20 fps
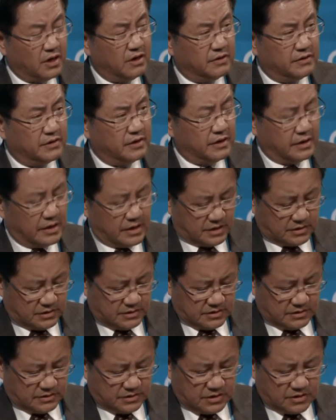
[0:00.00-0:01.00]
on the
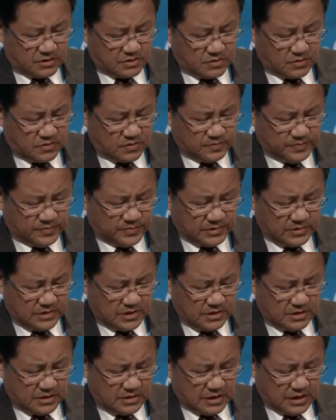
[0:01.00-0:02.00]
Arctic Circle.
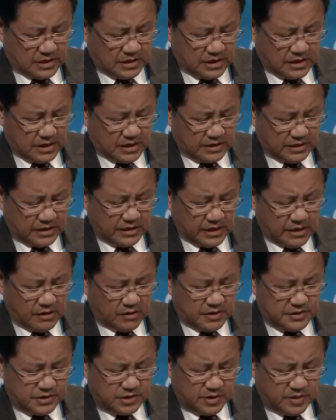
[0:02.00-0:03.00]
The
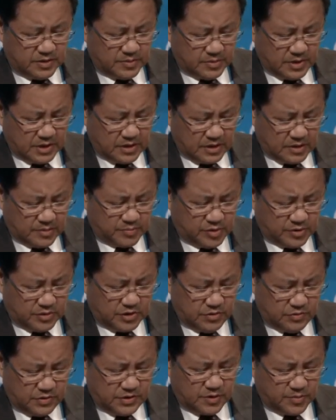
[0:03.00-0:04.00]
LNG
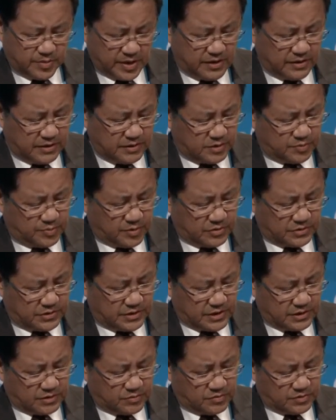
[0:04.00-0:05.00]
produced by this
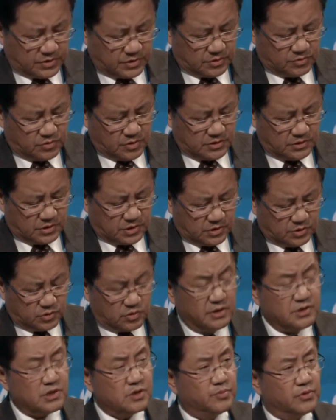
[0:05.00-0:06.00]
project was
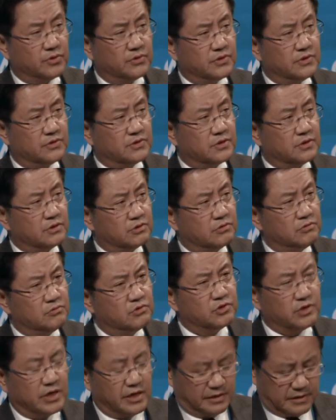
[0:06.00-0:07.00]
transported to
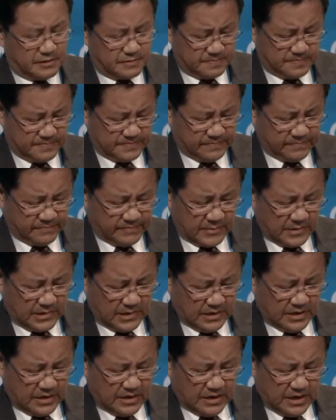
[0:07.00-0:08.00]
China
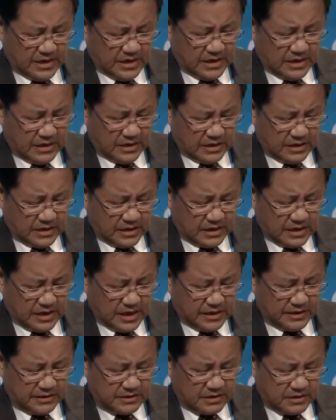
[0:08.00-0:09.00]

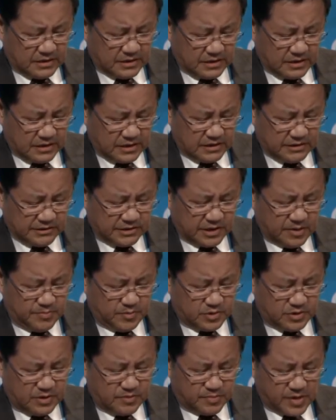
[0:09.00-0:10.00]
and
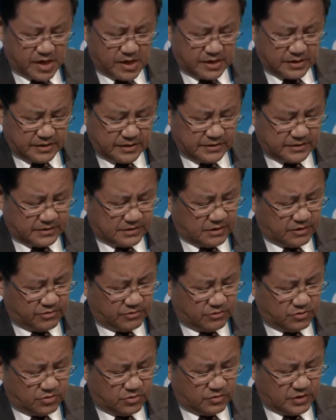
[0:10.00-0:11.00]
consumption markets
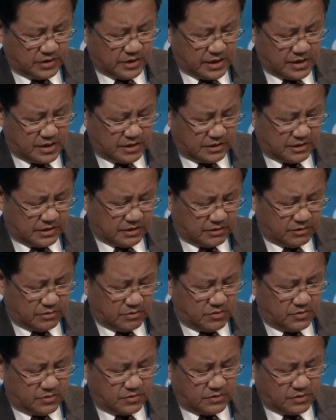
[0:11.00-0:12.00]
through the Arctic
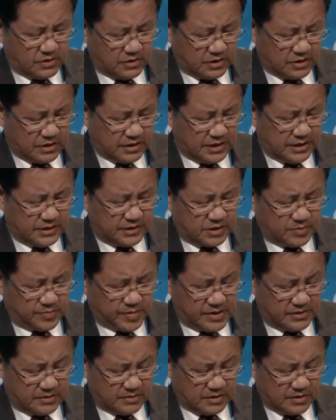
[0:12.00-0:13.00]
Northeast
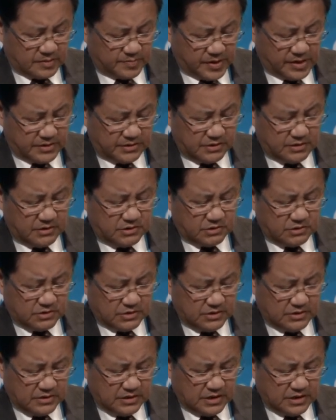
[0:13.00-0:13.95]
Passage.